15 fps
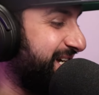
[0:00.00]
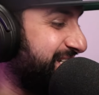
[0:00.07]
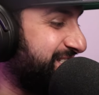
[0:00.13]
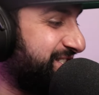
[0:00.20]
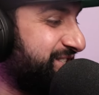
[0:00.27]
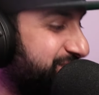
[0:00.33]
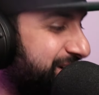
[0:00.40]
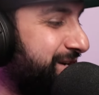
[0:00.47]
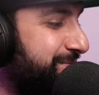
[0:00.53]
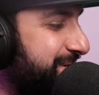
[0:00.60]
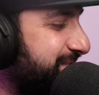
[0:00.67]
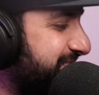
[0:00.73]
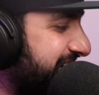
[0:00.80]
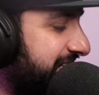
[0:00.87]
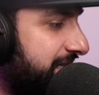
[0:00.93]
It's drill
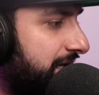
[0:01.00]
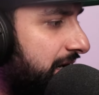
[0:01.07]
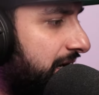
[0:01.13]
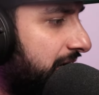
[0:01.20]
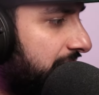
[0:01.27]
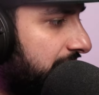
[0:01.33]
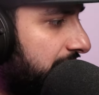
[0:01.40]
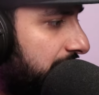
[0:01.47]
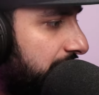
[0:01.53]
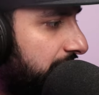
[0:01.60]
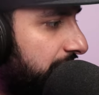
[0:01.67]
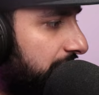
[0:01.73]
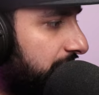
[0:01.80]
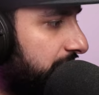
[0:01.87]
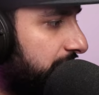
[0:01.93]
music.
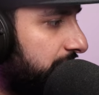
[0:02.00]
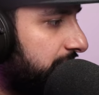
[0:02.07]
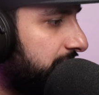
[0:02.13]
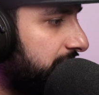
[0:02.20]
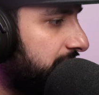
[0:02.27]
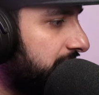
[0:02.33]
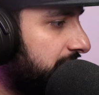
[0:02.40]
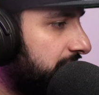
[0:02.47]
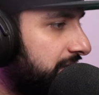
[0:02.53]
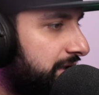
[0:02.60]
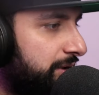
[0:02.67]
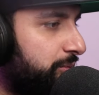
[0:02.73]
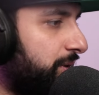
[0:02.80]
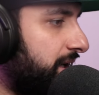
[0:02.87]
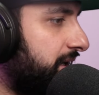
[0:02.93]
No.
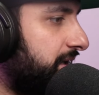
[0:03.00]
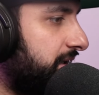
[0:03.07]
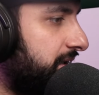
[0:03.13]
What?